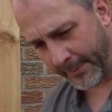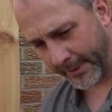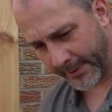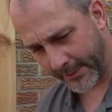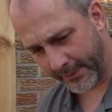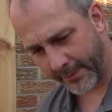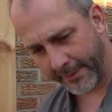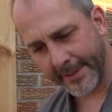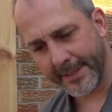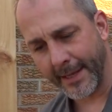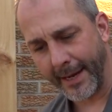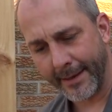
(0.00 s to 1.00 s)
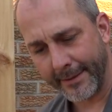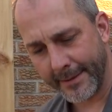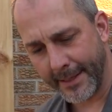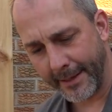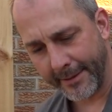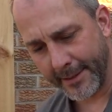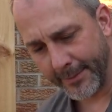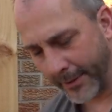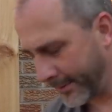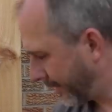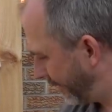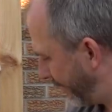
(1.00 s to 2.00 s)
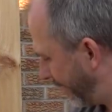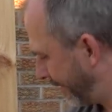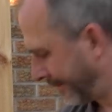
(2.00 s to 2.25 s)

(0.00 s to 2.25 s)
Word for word: put a screw on the side to tie to this post too,